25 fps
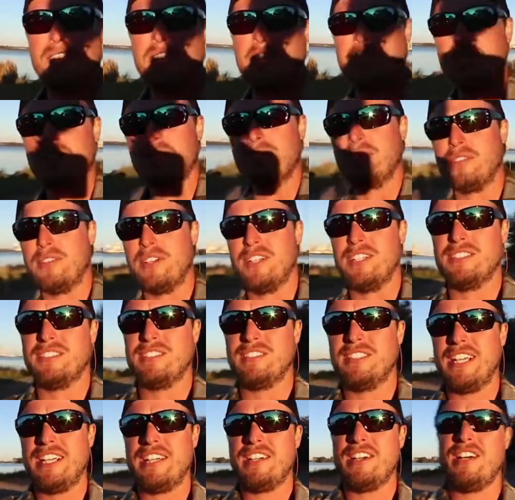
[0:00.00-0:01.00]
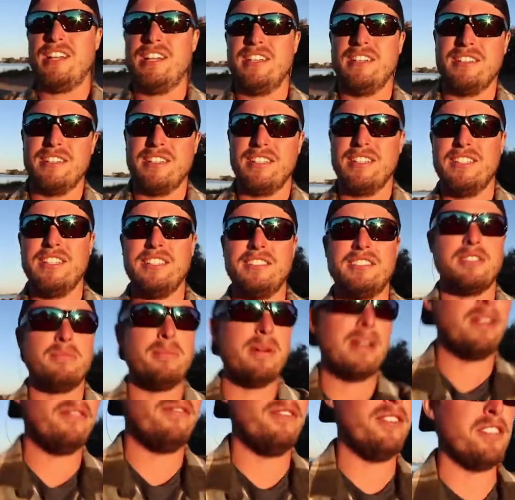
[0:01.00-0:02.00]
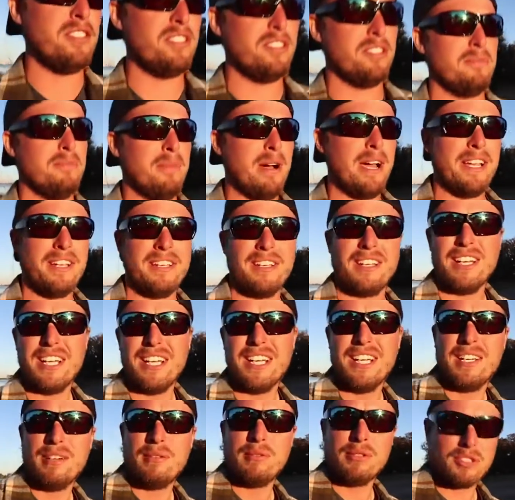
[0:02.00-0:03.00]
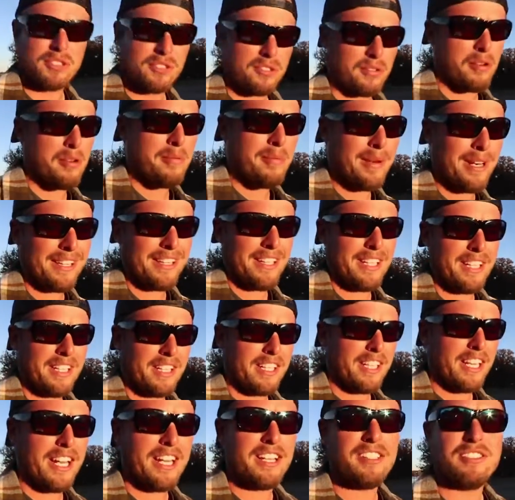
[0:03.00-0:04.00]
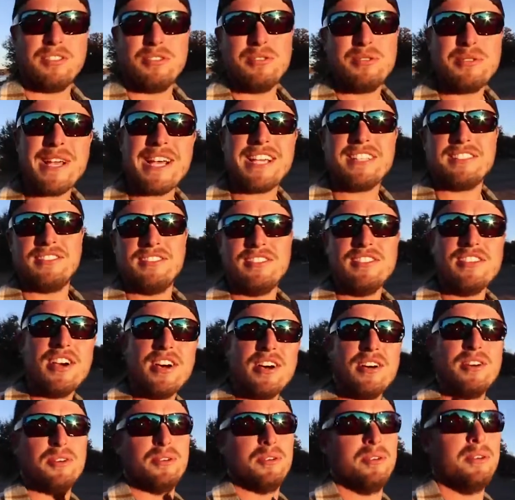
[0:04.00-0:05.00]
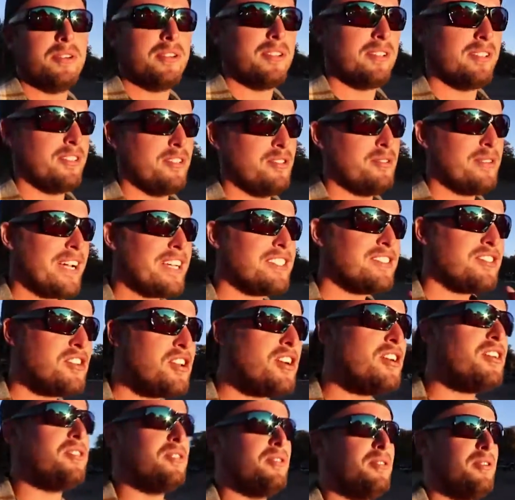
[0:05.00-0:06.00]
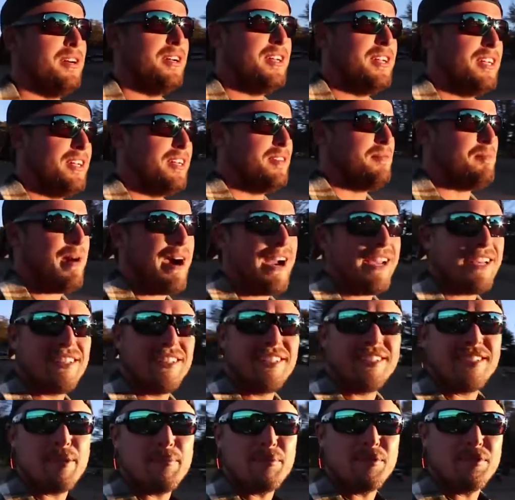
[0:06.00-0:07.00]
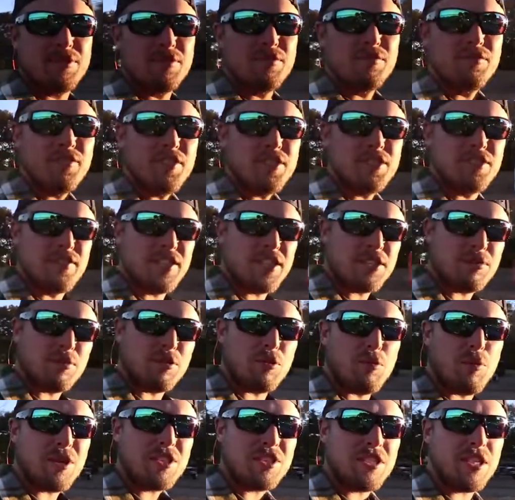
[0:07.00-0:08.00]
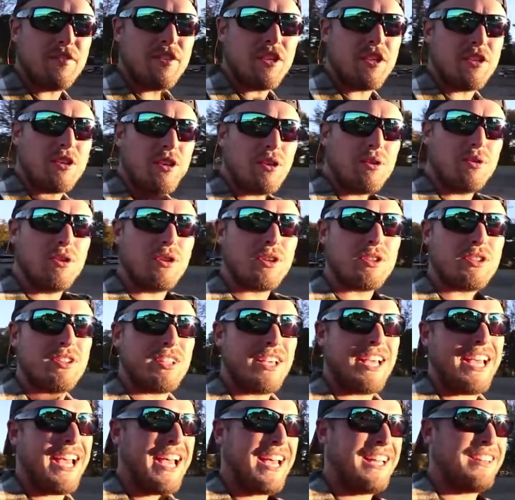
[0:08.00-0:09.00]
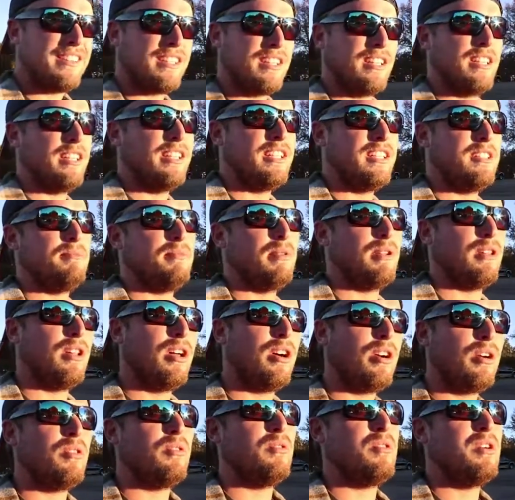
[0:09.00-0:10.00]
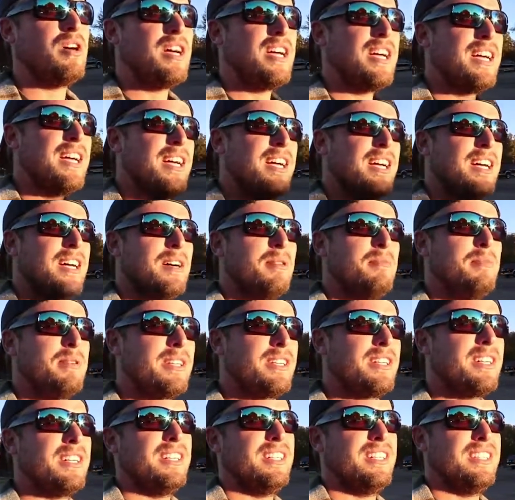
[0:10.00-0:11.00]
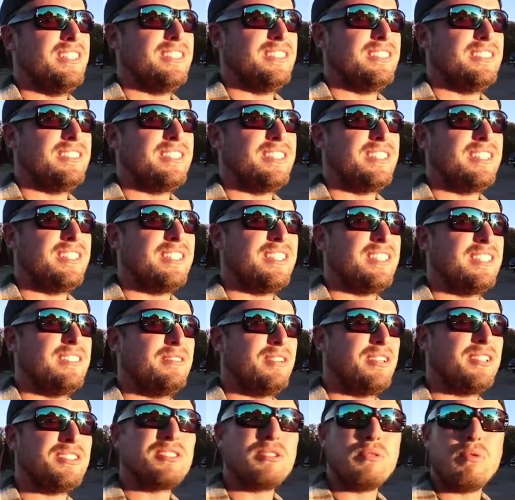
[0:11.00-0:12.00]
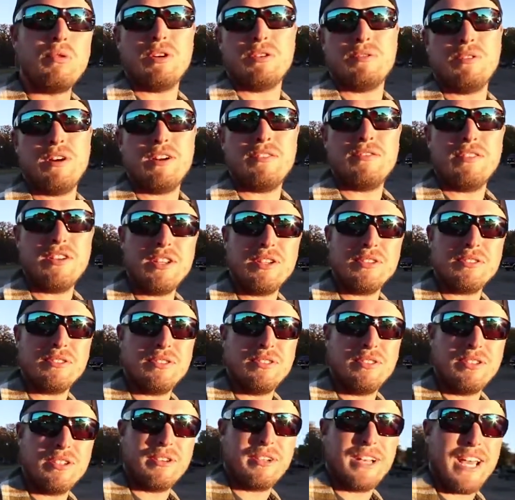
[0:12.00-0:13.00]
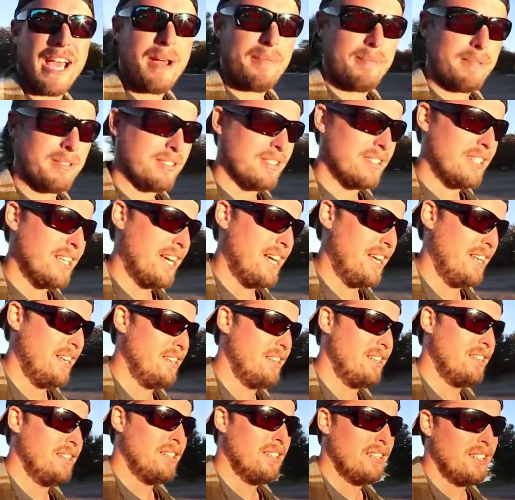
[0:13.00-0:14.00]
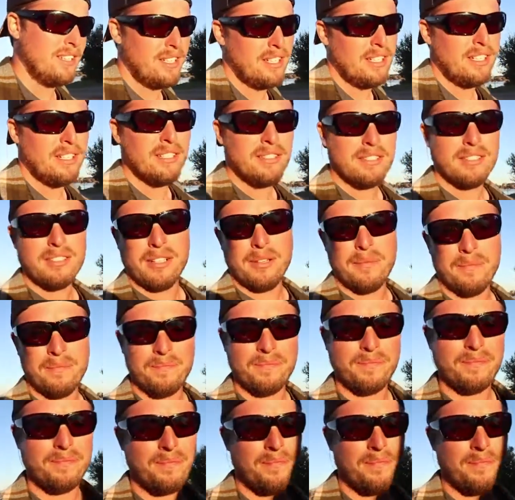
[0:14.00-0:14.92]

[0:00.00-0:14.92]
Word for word: video for us, because I caught a decent amount of fish and Mike was screaming at the end of the day, so you guys know Mike linked up with some fish. If you guys want to watch that video, go look at the link below, because, well, it's a one rod video, so you know what happens in that. So,